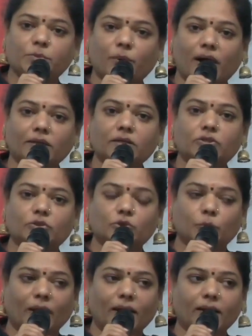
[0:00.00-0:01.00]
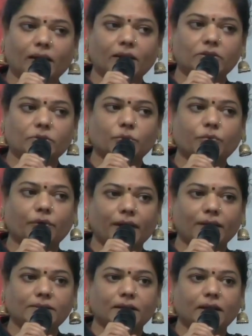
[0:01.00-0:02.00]
one to dwell into
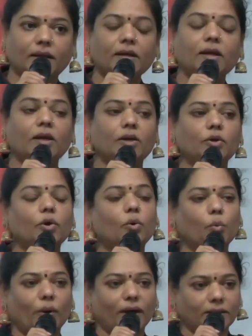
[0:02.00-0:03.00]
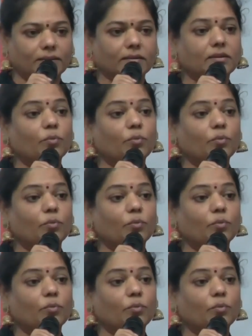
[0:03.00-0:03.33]
creating new wealth,